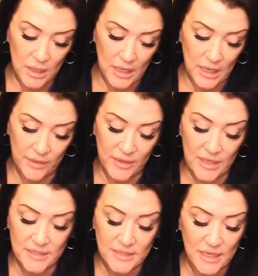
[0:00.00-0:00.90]

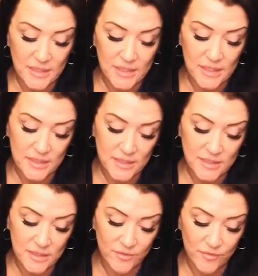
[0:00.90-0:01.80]
extended
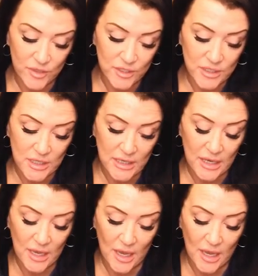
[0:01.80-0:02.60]
version,